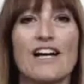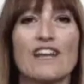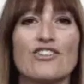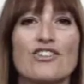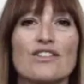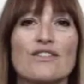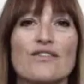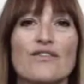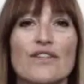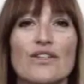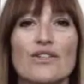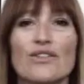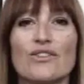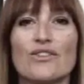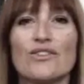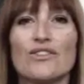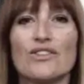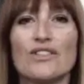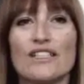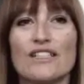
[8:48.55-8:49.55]
I just
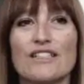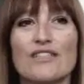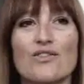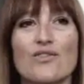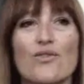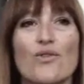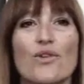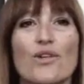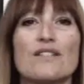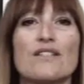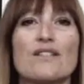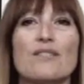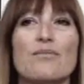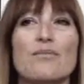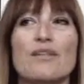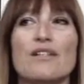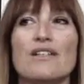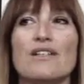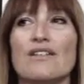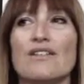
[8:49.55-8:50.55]
feel it's going to
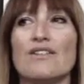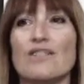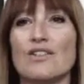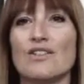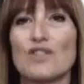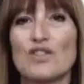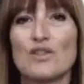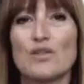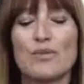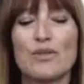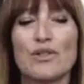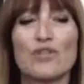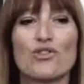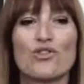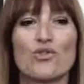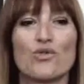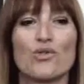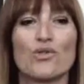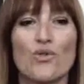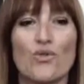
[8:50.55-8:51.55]
be this
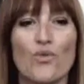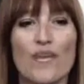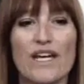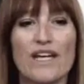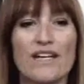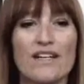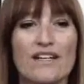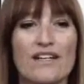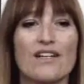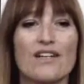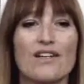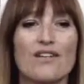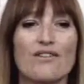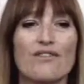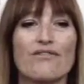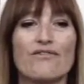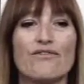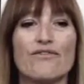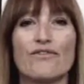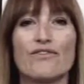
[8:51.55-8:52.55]
spiritual awakening
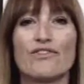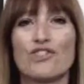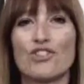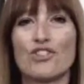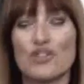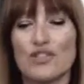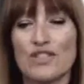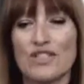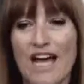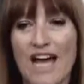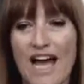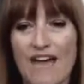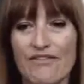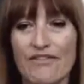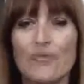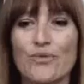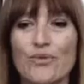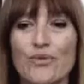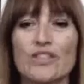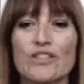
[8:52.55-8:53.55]
of just
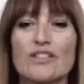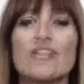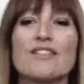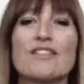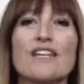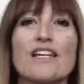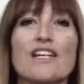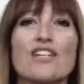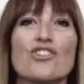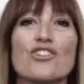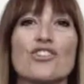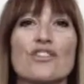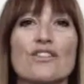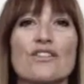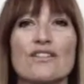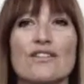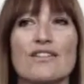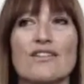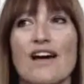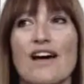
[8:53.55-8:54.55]
having
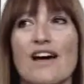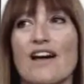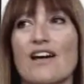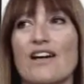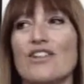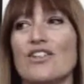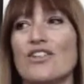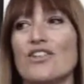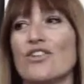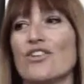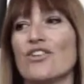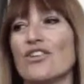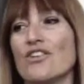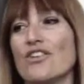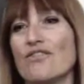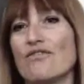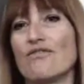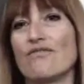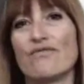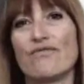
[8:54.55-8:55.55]
realizations that
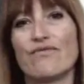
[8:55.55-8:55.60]
you're